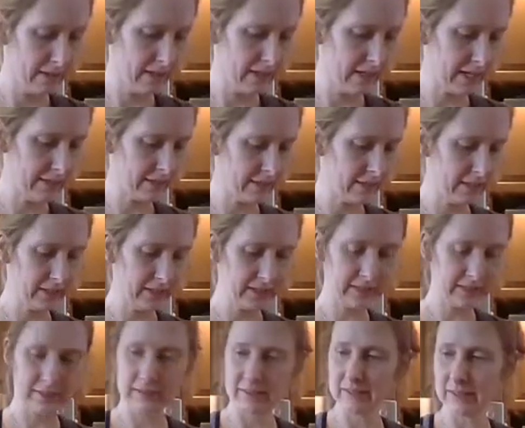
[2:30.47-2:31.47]
and you're gonna
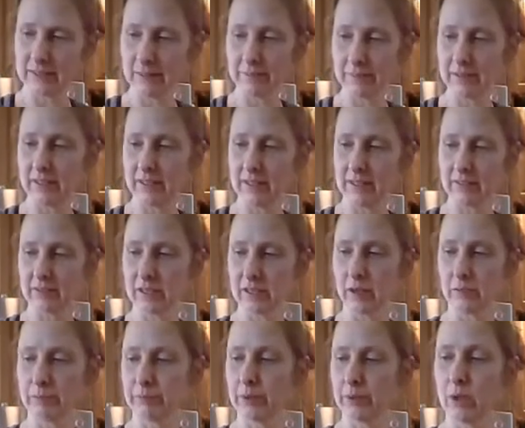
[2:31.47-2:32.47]
need something to
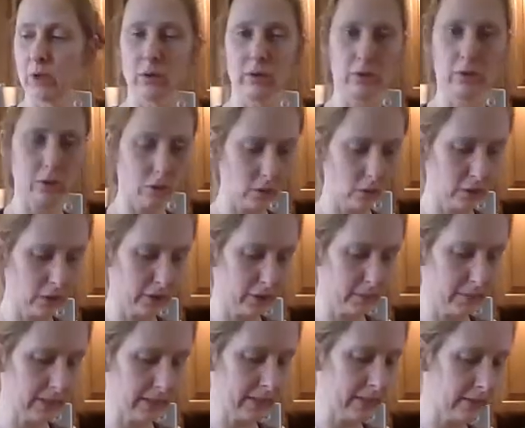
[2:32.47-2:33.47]
help poke the hole in
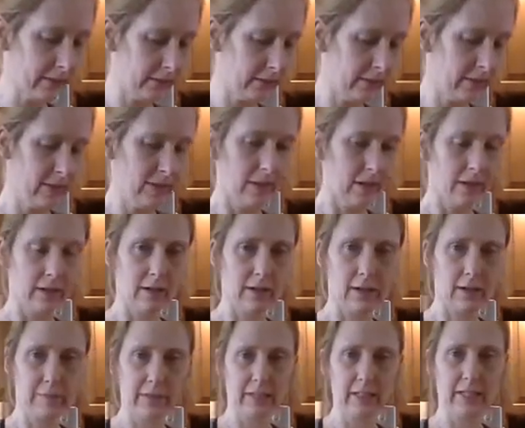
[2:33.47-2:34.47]
your bottle.
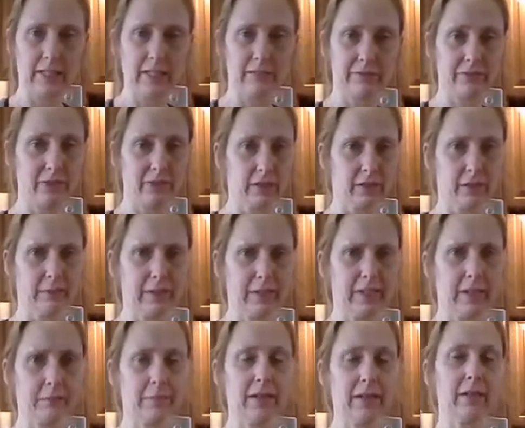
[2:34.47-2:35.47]
A knife, so you might
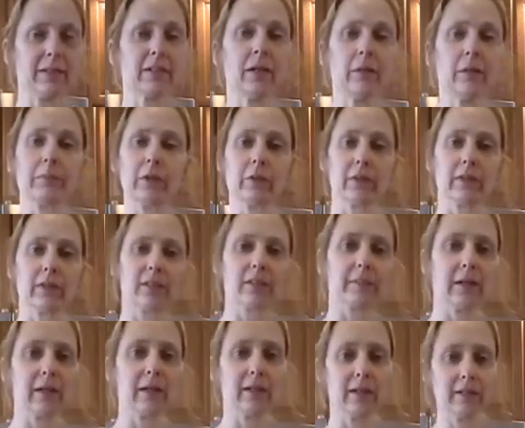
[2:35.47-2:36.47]
need a parent to help you with this
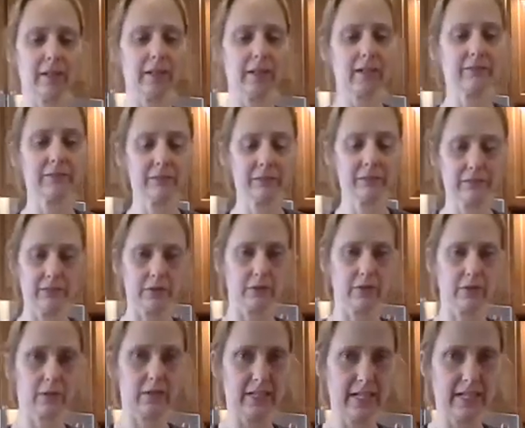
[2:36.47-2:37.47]
part, a knife
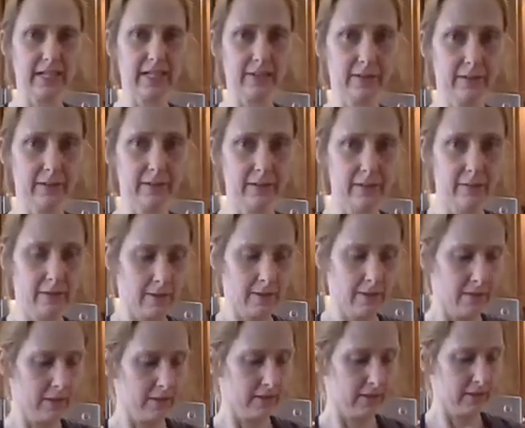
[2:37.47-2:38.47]
or a nail,
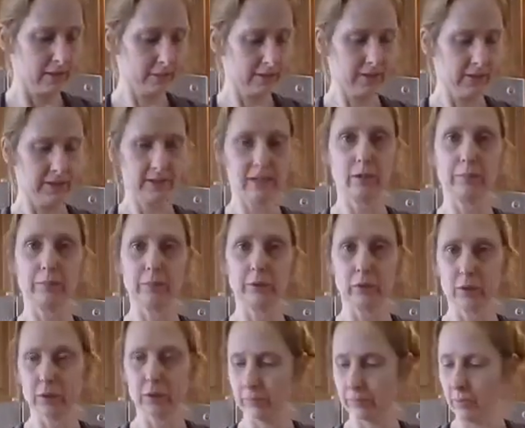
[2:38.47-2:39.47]
something to help
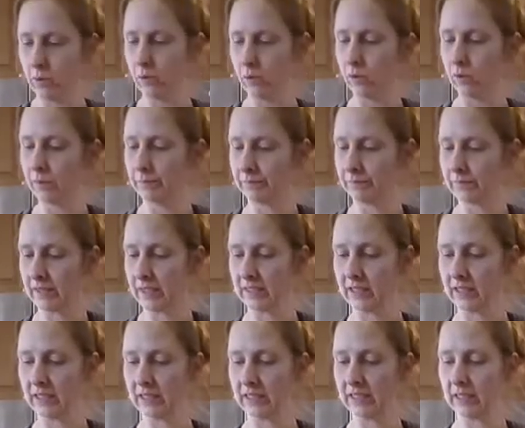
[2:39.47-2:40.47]
poke a hole. And
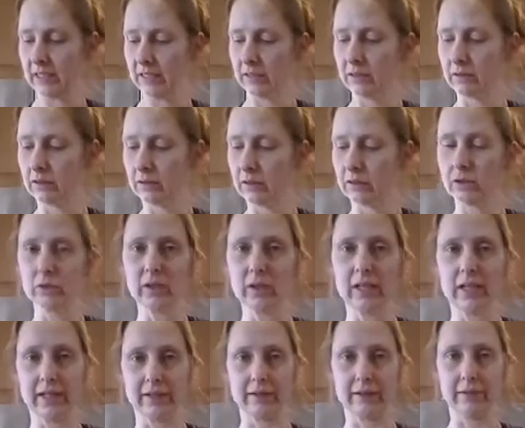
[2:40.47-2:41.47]
you're gonna need a glue
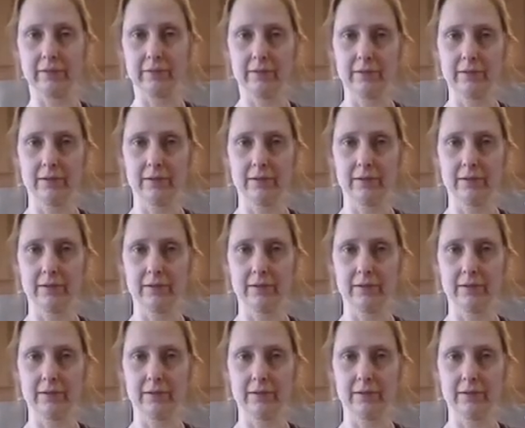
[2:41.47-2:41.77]
gun